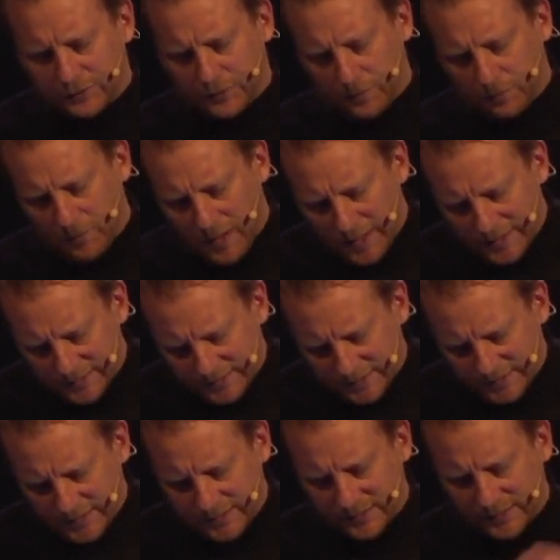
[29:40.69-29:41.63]
for my
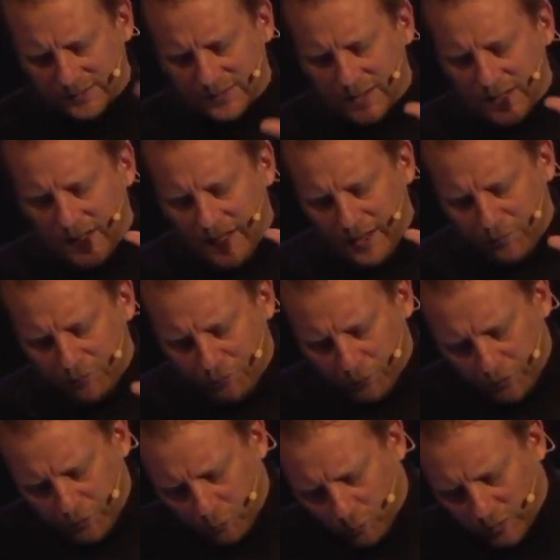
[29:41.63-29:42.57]
sins, and for
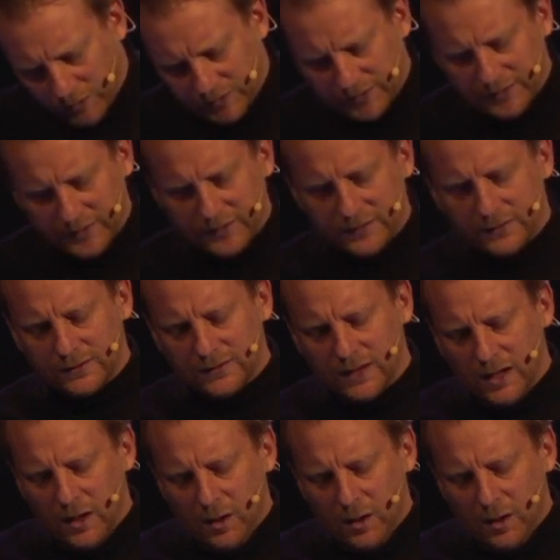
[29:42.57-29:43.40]
your sins.